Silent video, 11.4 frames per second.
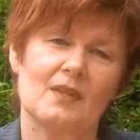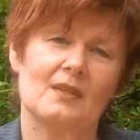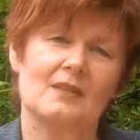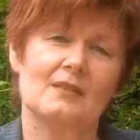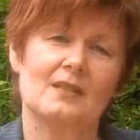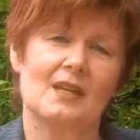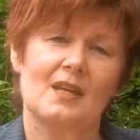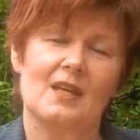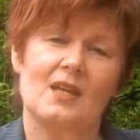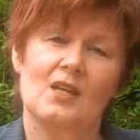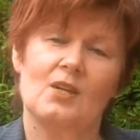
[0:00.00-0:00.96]
And I think
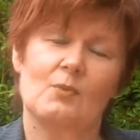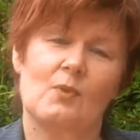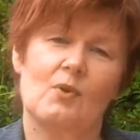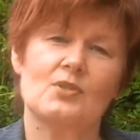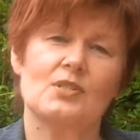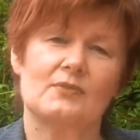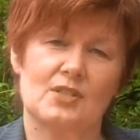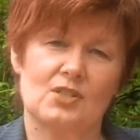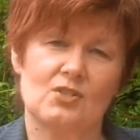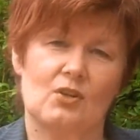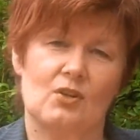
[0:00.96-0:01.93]
most of
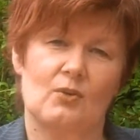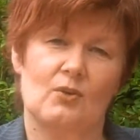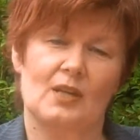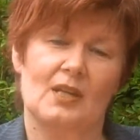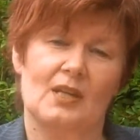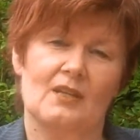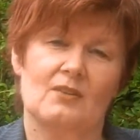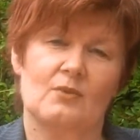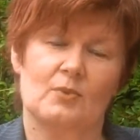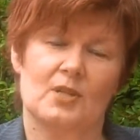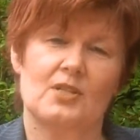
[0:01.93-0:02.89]
us know
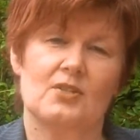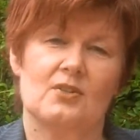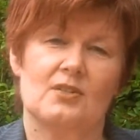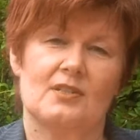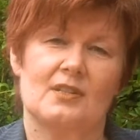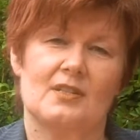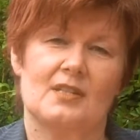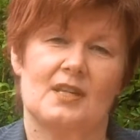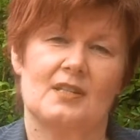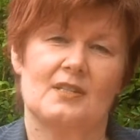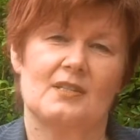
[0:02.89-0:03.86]
the research that
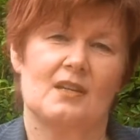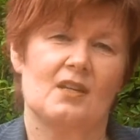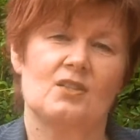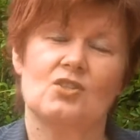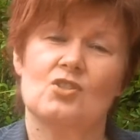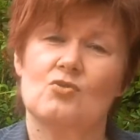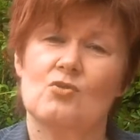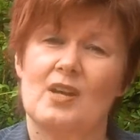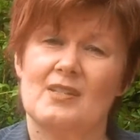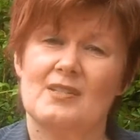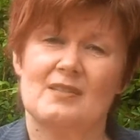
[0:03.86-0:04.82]
says
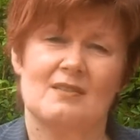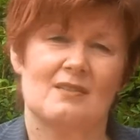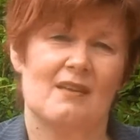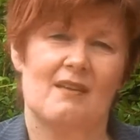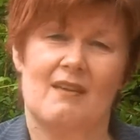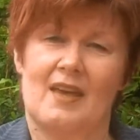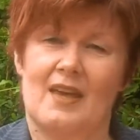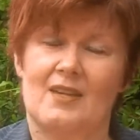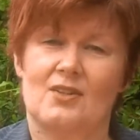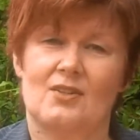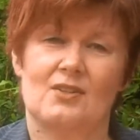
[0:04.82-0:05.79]
stress,
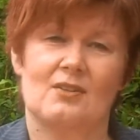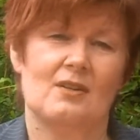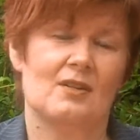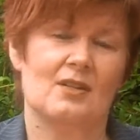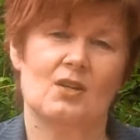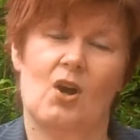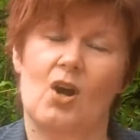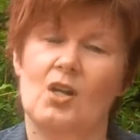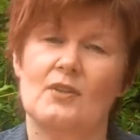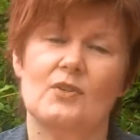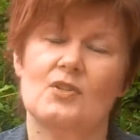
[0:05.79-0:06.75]
anger, you know,
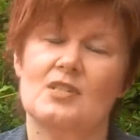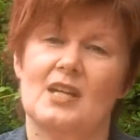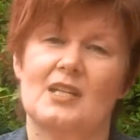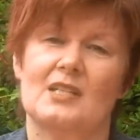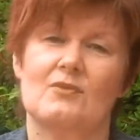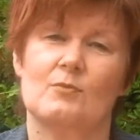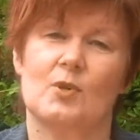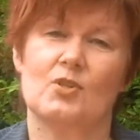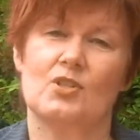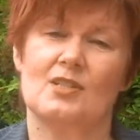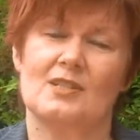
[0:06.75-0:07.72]
all those negative
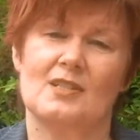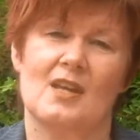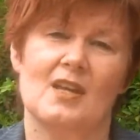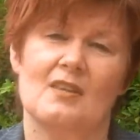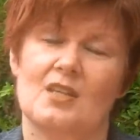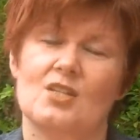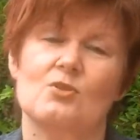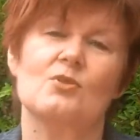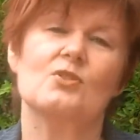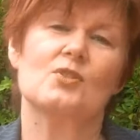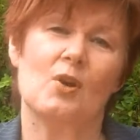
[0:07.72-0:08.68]
emotions, they
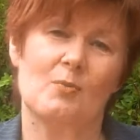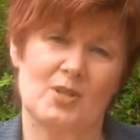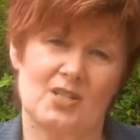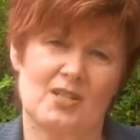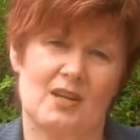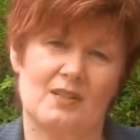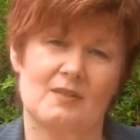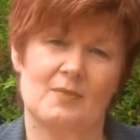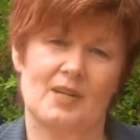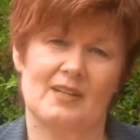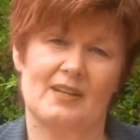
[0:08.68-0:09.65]
do so much to
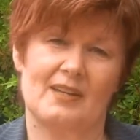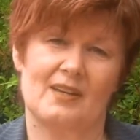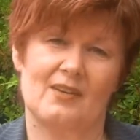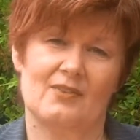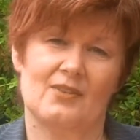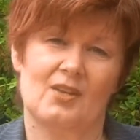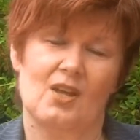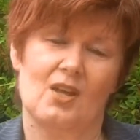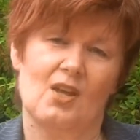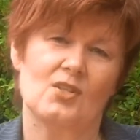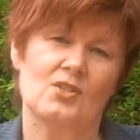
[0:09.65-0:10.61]
undermine our health.
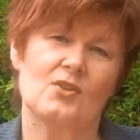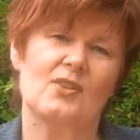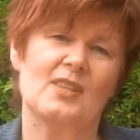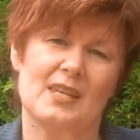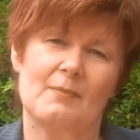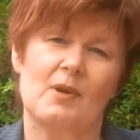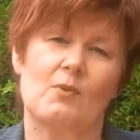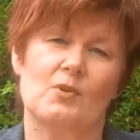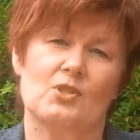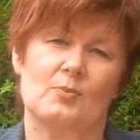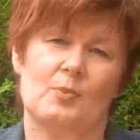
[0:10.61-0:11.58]
So think about
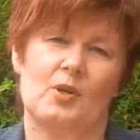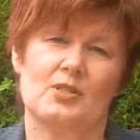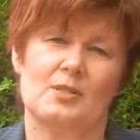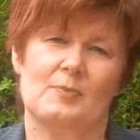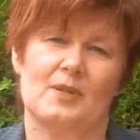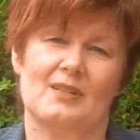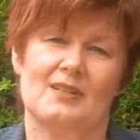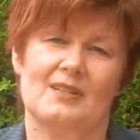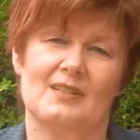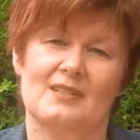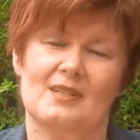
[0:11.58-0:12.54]
what your pause button
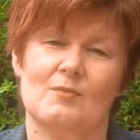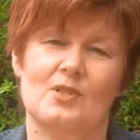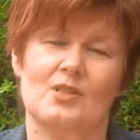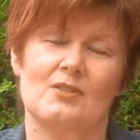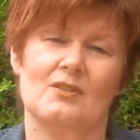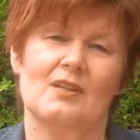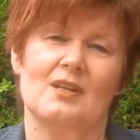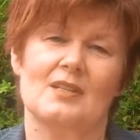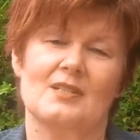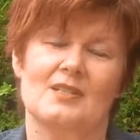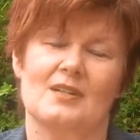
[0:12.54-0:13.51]
is. And when you
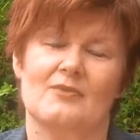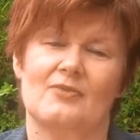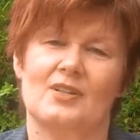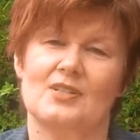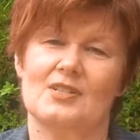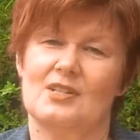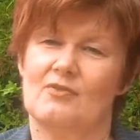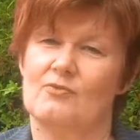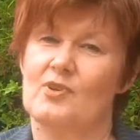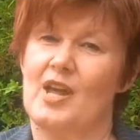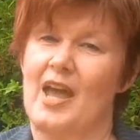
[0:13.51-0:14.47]
start, find
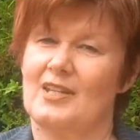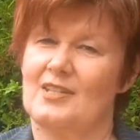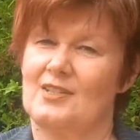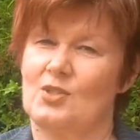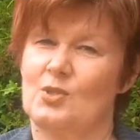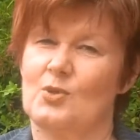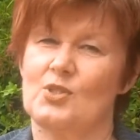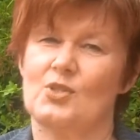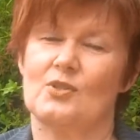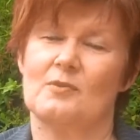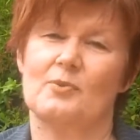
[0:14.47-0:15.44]
yourself reacting to a
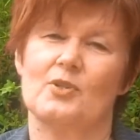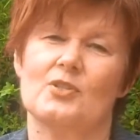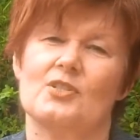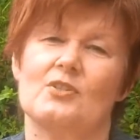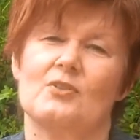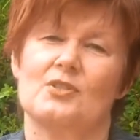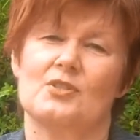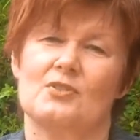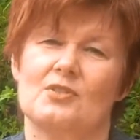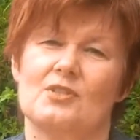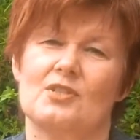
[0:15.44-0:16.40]
certain person or a
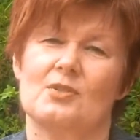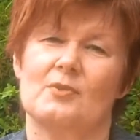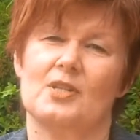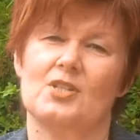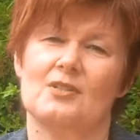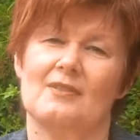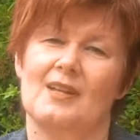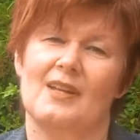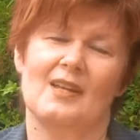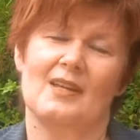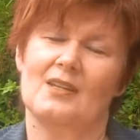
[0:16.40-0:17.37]
certain situation,
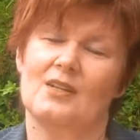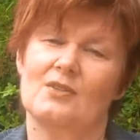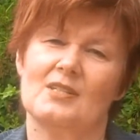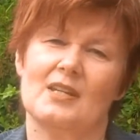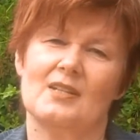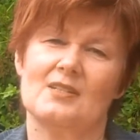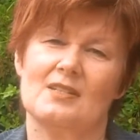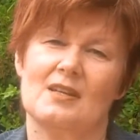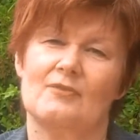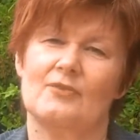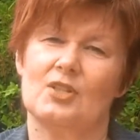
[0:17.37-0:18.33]
you know, say to
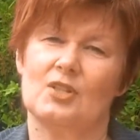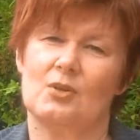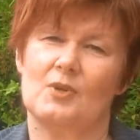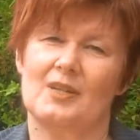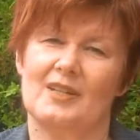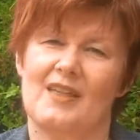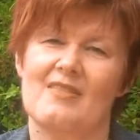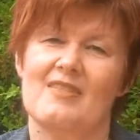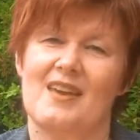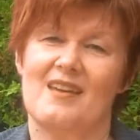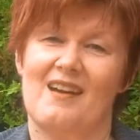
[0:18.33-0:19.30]
yourself, you know what?
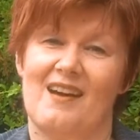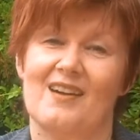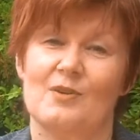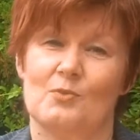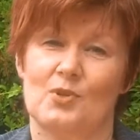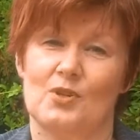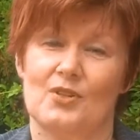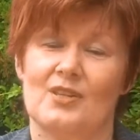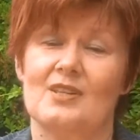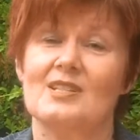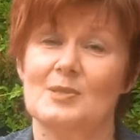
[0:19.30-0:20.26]
They aren't
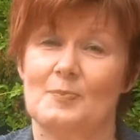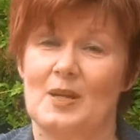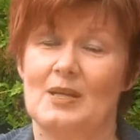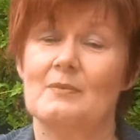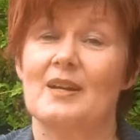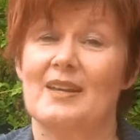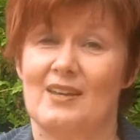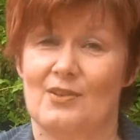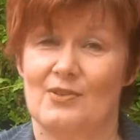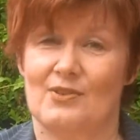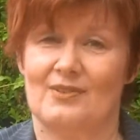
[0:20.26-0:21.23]
worth spending my
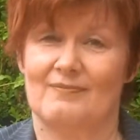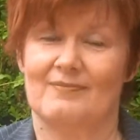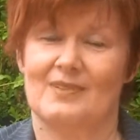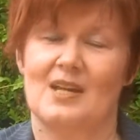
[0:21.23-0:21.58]
health on.